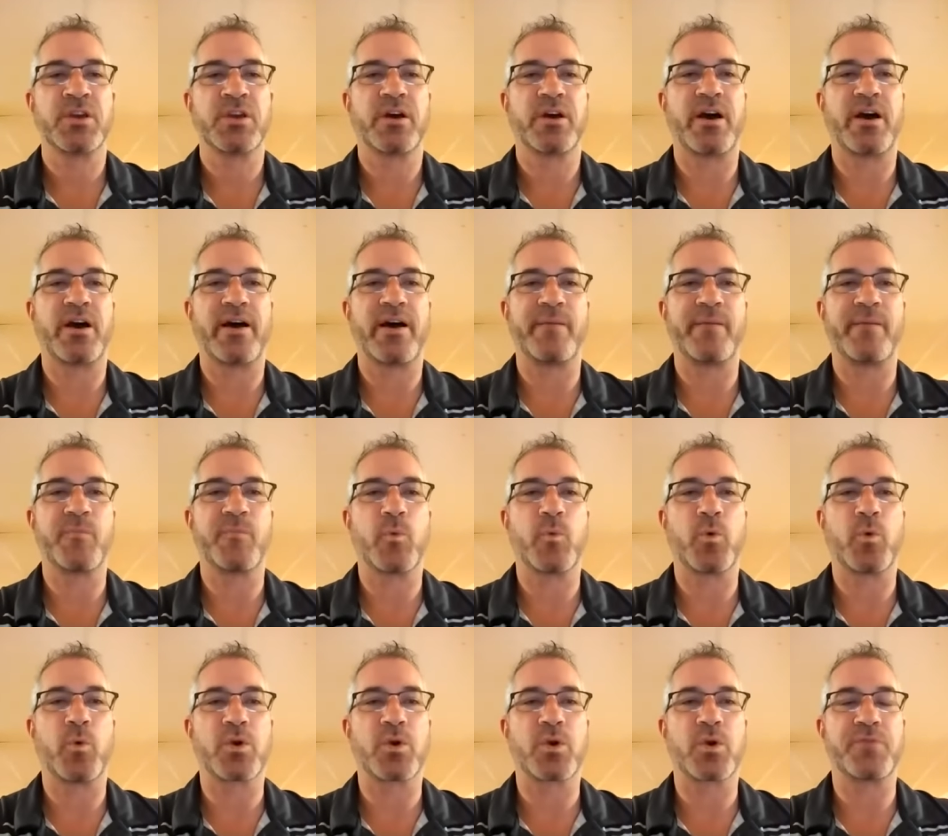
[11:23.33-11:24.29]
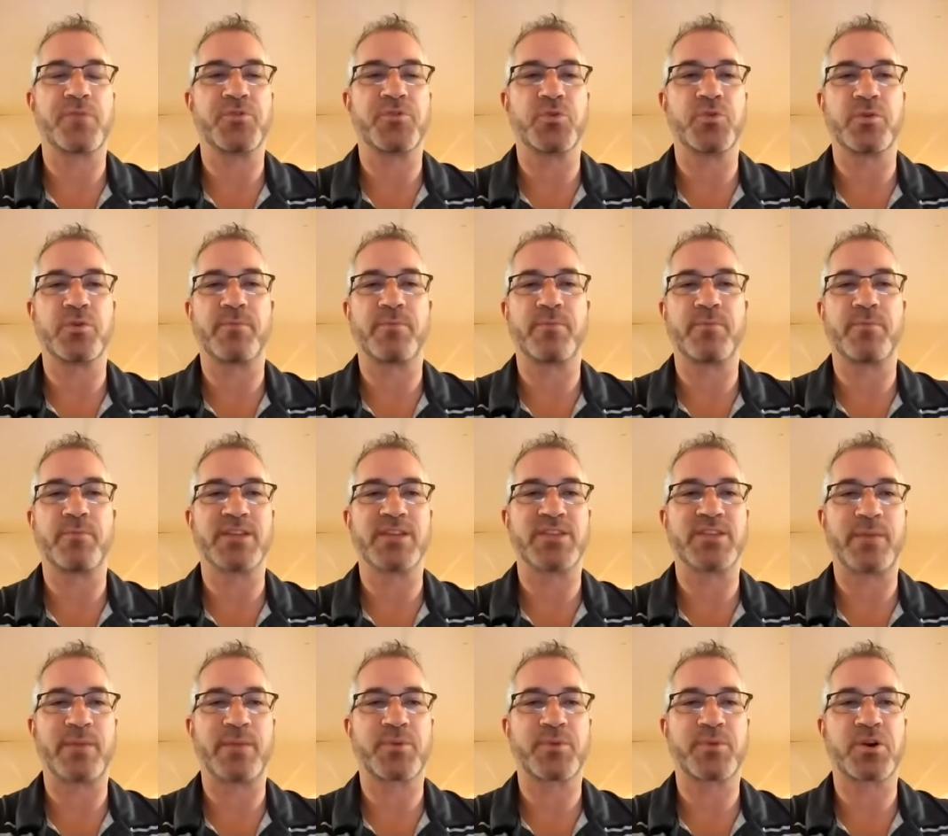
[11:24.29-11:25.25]
um, or if you're doing
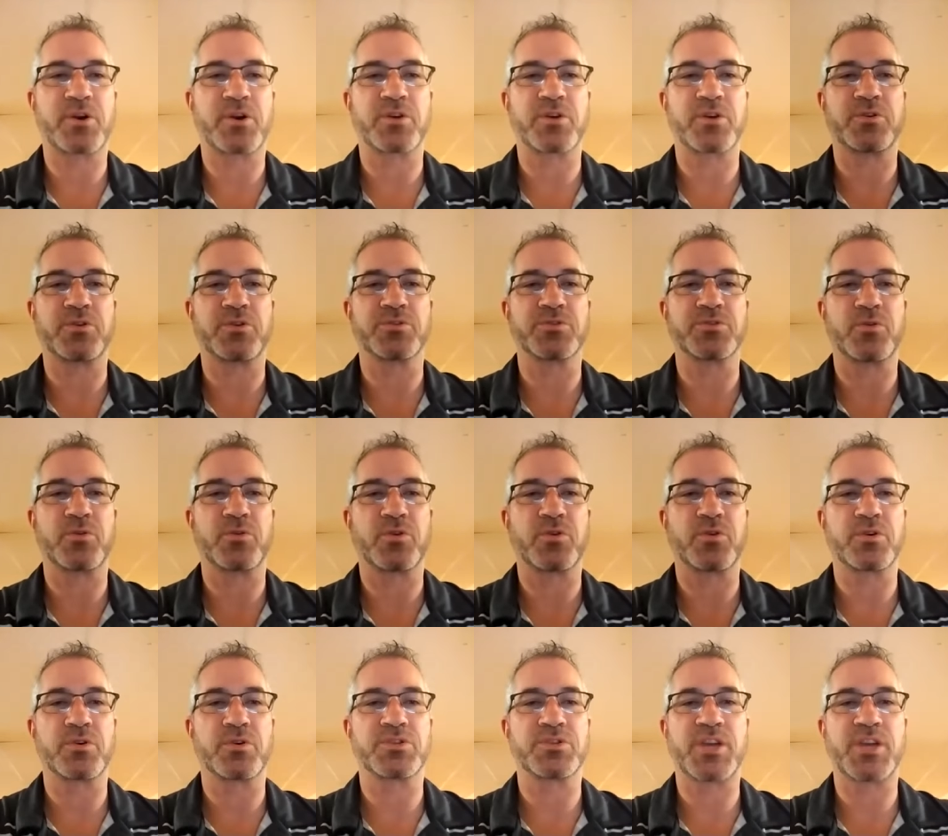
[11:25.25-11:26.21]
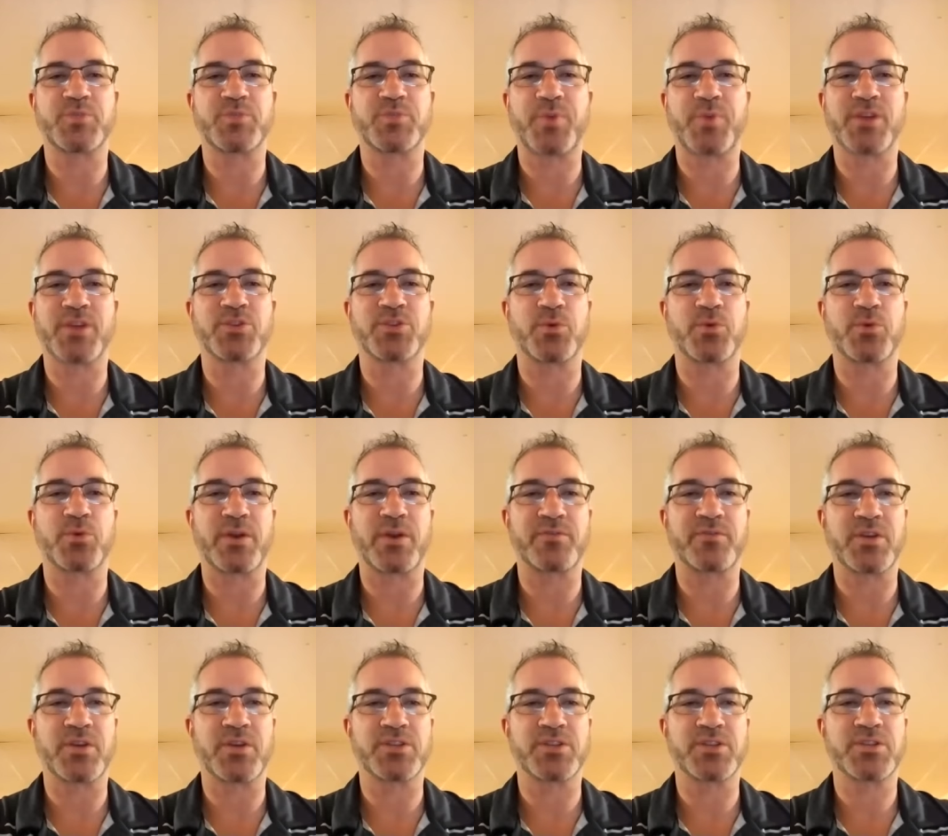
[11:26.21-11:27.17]
bicep curls or chest press or
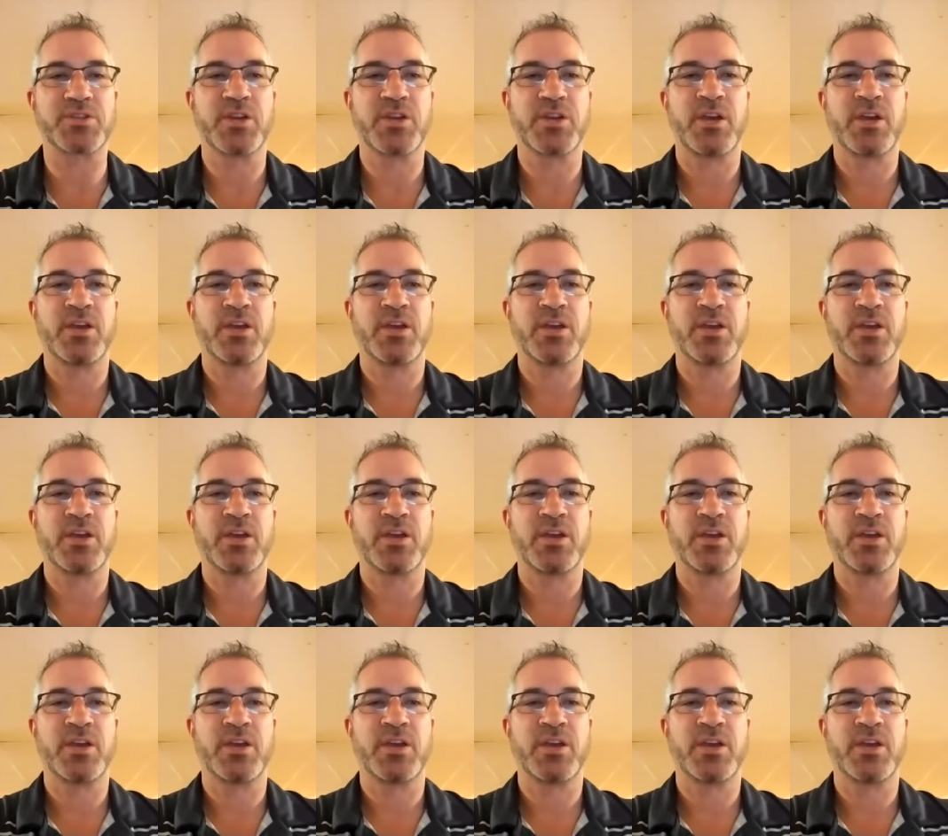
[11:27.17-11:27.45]
whatever else.